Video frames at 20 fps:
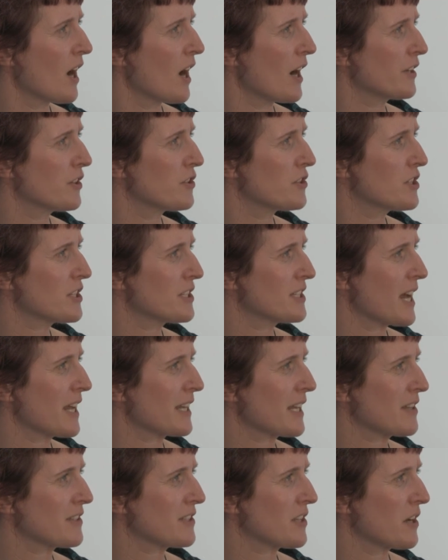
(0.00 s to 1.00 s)
I used to
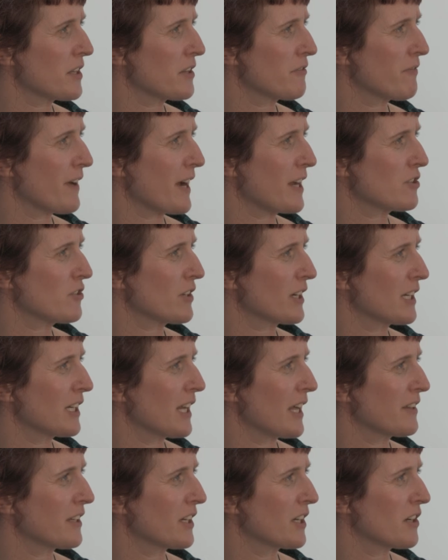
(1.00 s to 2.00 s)
stand outside the factory and
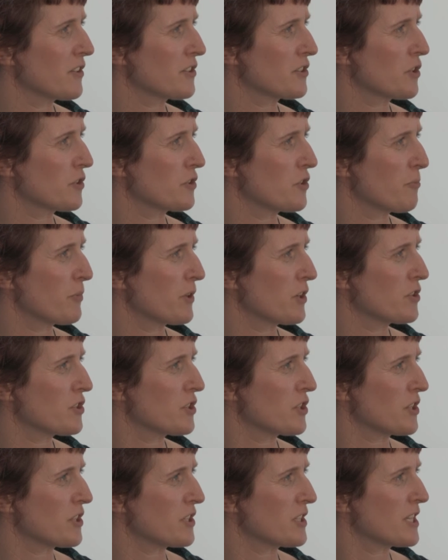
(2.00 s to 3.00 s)
collect the girls'
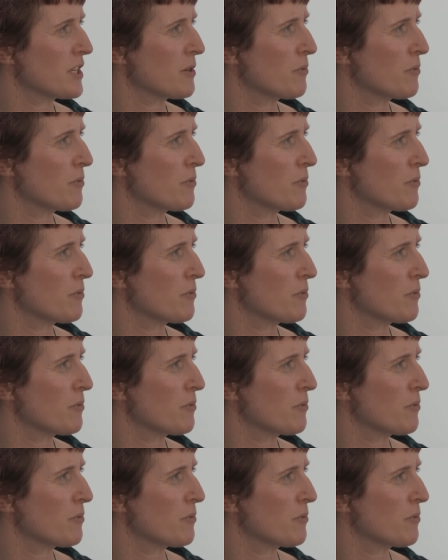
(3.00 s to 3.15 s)
contributions.